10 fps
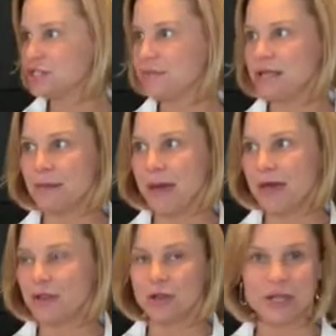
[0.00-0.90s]
just make the
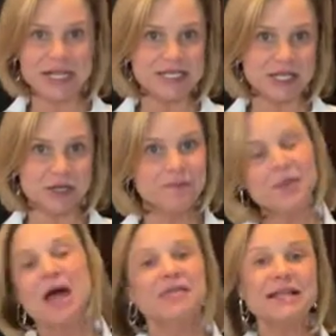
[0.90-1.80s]
math a little easier,
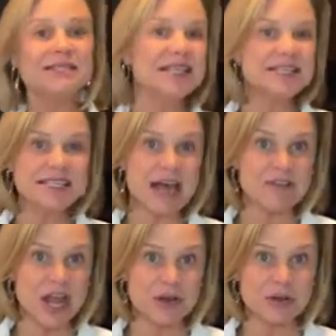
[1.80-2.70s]
that's like
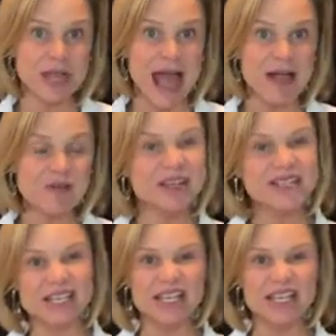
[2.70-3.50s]
700 calories